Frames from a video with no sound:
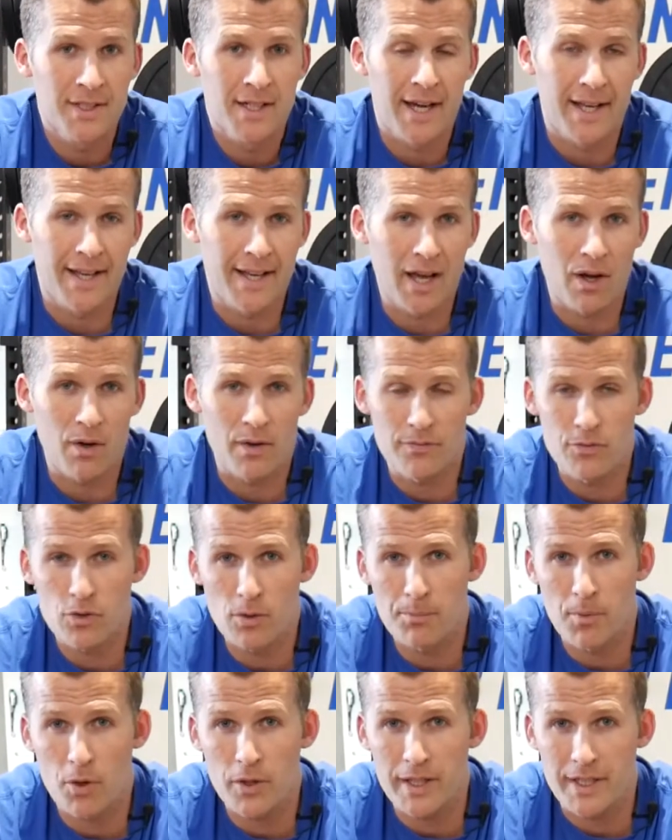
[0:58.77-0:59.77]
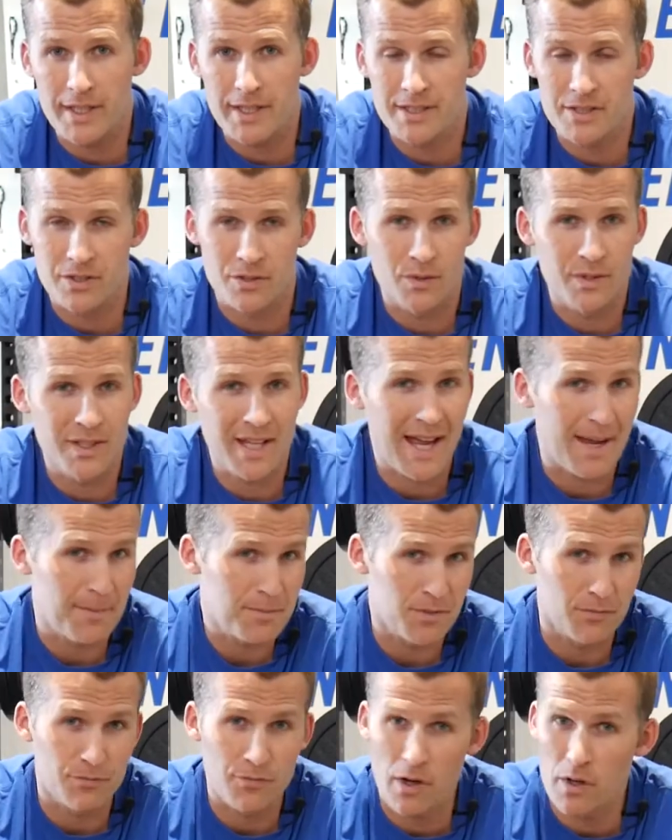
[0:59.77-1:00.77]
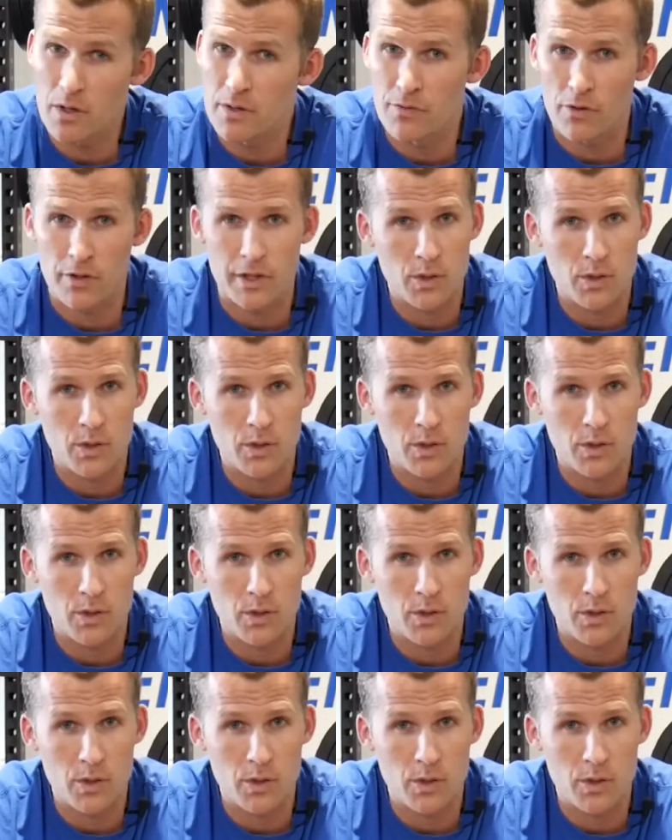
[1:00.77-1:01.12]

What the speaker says: And now, if your body is going to adapt very, very